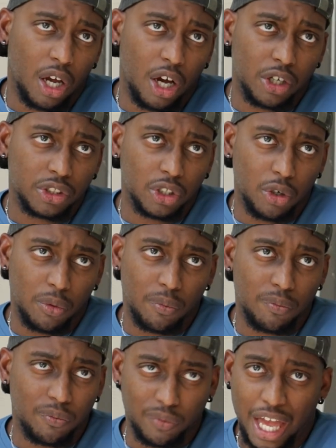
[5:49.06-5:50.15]
also
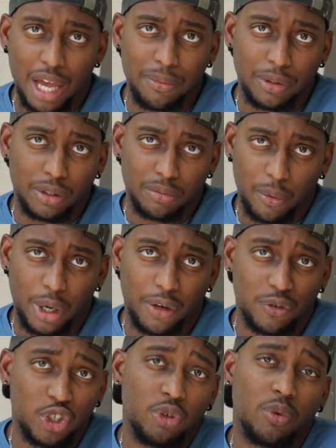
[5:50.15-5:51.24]
Abby, my
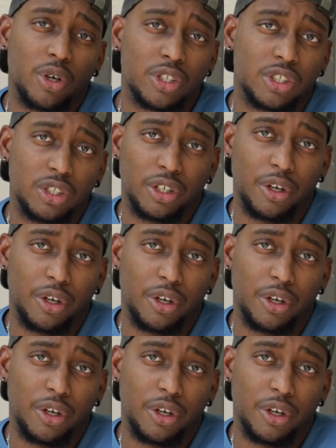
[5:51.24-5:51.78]
wife, she wants to